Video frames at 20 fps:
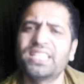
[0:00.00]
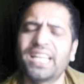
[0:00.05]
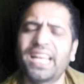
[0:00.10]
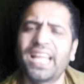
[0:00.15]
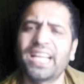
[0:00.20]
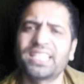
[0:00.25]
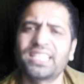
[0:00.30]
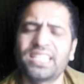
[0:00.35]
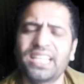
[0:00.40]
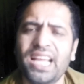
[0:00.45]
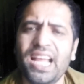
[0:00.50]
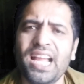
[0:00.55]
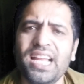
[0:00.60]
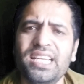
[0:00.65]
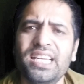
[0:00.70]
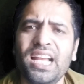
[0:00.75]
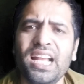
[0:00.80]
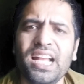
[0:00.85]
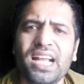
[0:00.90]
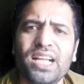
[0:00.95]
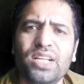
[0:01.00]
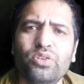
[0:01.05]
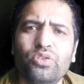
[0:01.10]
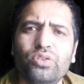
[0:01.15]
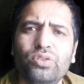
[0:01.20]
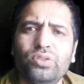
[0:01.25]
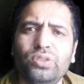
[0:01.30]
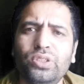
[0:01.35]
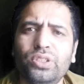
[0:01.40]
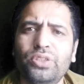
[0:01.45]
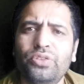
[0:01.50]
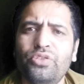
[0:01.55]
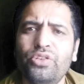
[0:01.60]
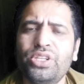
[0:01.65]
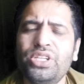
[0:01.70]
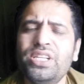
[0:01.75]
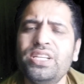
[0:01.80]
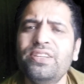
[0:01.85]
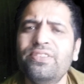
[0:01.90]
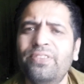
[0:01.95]
appropriately selected
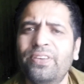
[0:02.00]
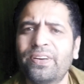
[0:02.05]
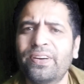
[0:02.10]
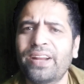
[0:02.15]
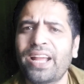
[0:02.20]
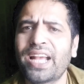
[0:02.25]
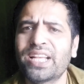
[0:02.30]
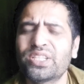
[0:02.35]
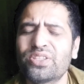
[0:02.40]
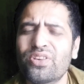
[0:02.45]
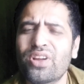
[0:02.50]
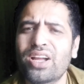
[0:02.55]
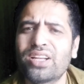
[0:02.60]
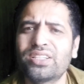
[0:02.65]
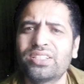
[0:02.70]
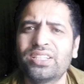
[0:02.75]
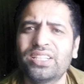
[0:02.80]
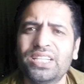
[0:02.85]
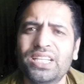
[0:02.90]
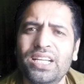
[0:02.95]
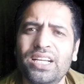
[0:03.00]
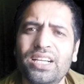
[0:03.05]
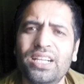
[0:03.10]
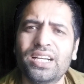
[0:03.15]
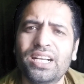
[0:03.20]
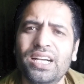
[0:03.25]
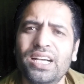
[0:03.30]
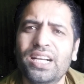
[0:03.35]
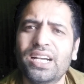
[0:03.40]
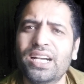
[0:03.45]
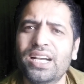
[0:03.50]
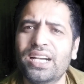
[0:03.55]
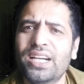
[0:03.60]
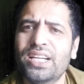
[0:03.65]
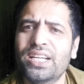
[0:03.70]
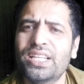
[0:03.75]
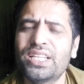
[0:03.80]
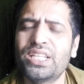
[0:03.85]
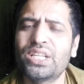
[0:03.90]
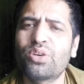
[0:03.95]
and the receiver has not
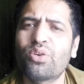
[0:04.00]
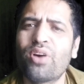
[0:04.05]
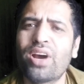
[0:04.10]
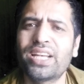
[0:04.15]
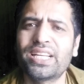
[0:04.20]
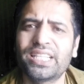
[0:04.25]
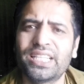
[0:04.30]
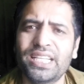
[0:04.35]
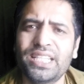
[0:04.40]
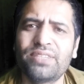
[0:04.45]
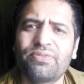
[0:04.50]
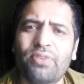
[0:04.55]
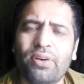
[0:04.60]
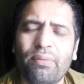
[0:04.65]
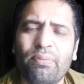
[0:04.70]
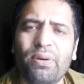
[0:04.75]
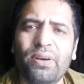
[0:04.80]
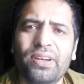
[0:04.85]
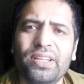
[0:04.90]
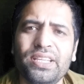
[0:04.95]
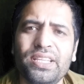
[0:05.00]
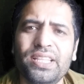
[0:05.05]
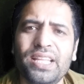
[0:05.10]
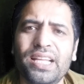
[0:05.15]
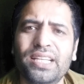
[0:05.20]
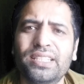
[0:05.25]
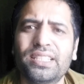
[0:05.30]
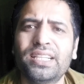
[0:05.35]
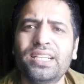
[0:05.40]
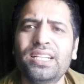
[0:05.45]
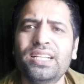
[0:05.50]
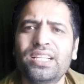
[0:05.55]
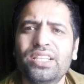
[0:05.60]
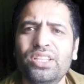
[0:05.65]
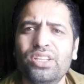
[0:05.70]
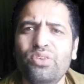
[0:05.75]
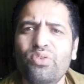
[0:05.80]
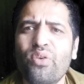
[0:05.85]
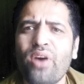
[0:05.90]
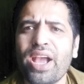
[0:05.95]
decoded it
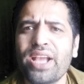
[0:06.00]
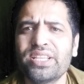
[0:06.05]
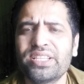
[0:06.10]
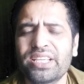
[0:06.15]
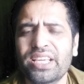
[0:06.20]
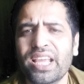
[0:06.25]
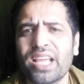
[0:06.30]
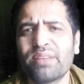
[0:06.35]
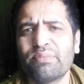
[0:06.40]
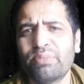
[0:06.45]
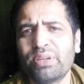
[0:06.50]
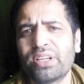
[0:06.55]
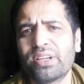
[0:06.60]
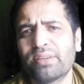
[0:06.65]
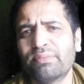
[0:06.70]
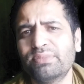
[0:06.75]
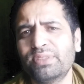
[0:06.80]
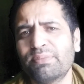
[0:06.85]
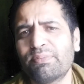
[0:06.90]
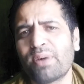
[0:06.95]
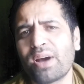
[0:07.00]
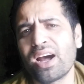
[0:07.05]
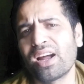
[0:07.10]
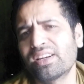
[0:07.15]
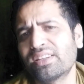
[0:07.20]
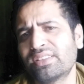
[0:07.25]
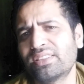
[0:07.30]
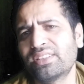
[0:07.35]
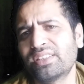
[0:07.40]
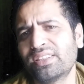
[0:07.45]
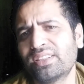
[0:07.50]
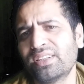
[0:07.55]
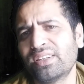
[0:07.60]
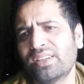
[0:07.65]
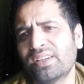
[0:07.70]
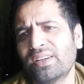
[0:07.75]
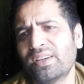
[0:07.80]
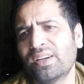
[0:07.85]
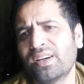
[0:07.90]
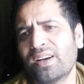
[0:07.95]
properly, then the noise can become the
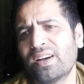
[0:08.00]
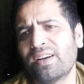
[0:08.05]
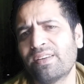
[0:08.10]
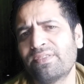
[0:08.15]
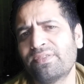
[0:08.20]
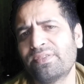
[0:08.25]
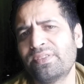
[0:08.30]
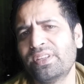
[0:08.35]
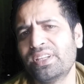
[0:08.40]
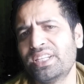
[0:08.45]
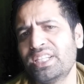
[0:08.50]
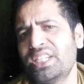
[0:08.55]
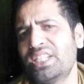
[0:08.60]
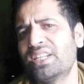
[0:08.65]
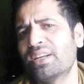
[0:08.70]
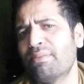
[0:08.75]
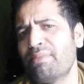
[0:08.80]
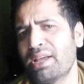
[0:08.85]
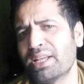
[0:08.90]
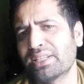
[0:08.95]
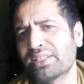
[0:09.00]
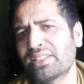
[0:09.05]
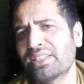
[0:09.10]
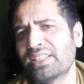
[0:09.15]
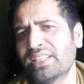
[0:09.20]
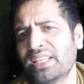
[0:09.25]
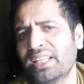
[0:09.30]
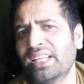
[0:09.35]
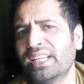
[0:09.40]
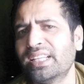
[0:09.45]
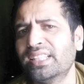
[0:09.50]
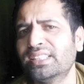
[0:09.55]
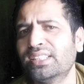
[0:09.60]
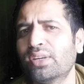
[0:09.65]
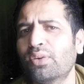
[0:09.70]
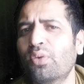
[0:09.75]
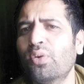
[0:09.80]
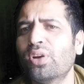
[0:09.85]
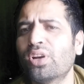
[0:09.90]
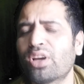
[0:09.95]
part of the
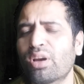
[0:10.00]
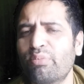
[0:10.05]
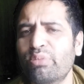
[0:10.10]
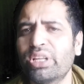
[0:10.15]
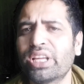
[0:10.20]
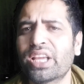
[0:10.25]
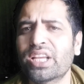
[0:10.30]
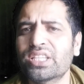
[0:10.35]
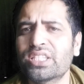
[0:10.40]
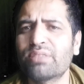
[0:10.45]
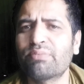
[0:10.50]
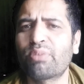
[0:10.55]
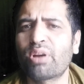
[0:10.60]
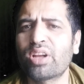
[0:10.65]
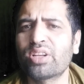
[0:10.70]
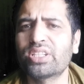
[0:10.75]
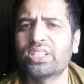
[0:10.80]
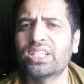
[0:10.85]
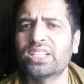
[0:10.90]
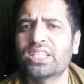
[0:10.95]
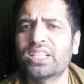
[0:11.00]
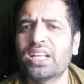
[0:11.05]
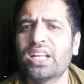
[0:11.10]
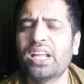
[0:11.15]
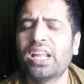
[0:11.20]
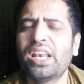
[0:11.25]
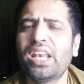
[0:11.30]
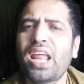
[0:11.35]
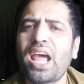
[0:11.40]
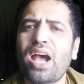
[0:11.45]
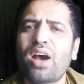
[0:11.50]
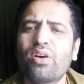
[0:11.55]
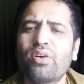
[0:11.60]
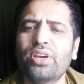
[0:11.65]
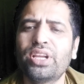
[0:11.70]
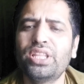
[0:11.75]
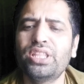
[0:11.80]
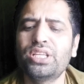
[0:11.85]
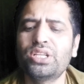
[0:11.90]
disturbance in the whole communication process.